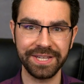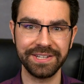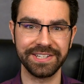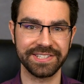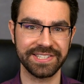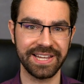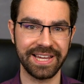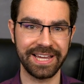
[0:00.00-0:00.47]
mean
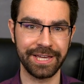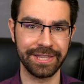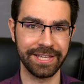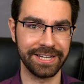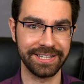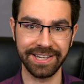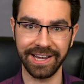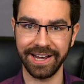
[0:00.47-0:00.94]
to say
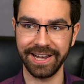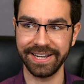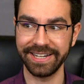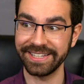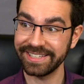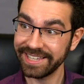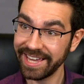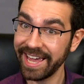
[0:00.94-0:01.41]
that
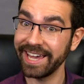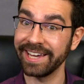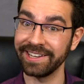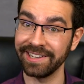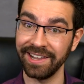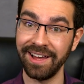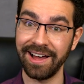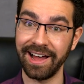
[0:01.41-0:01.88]
God
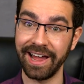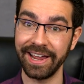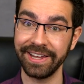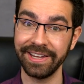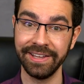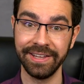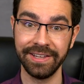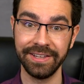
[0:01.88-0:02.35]
can
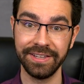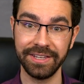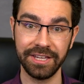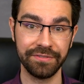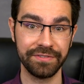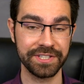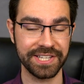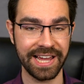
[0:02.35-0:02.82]
lie
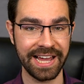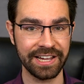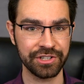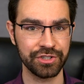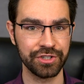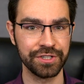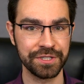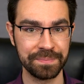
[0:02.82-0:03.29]
if his
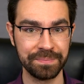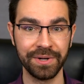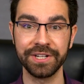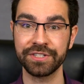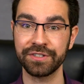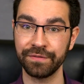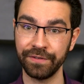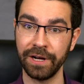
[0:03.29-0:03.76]
actions
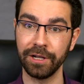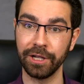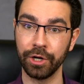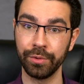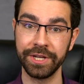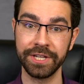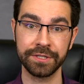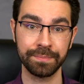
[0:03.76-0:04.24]
must
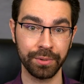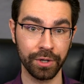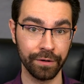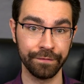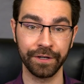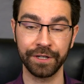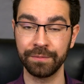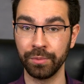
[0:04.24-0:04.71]
follow his
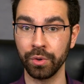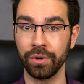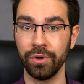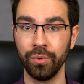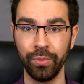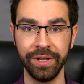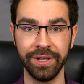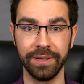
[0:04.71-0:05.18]
perfect
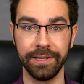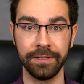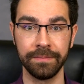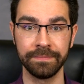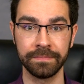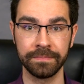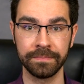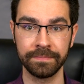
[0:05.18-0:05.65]
moral
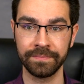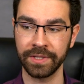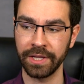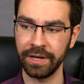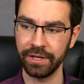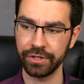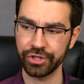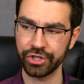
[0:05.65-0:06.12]
will?
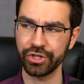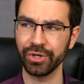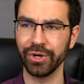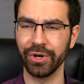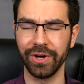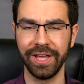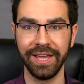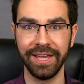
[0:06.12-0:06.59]

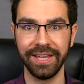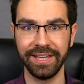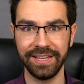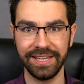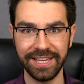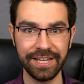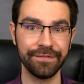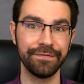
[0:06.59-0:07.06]
Sure,
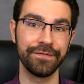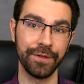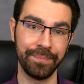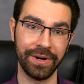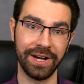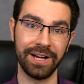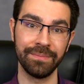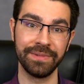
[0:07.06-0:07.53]
if the
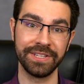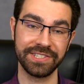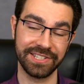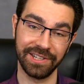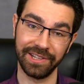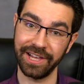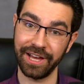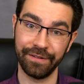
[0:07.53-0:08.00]
bomb
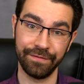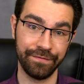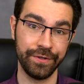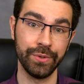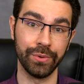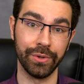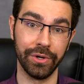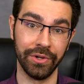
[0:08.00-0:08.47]
still had
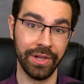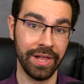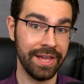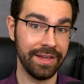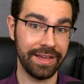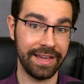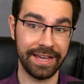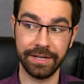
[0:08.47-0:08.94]
fuel,
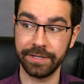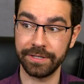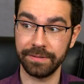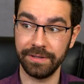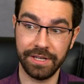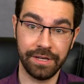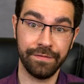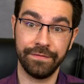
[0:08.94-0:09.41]
and
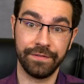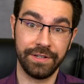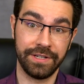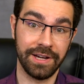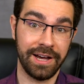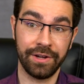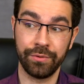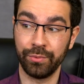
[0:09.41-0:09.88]

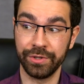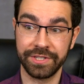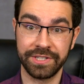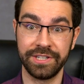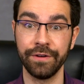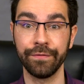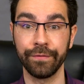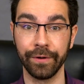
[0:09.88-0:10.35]
if God
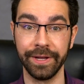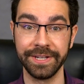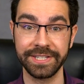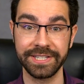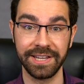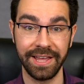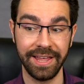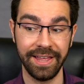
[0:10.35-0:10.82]
was
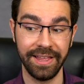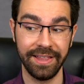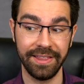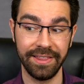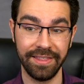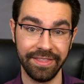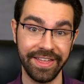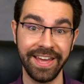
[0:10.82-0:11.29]
different,
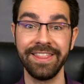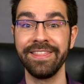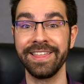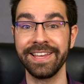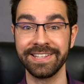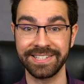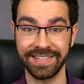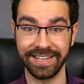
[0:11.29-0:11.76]
then
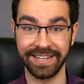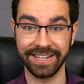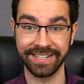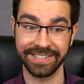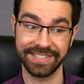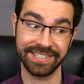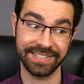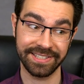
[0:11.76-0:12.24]
these
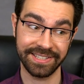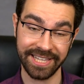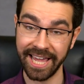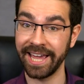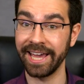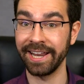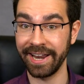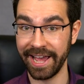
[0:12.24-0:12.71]
things
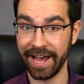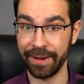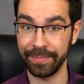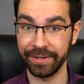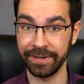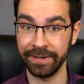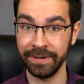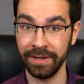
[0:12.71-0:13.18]
can
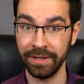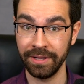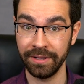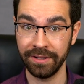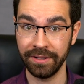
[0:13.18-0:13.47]
happen.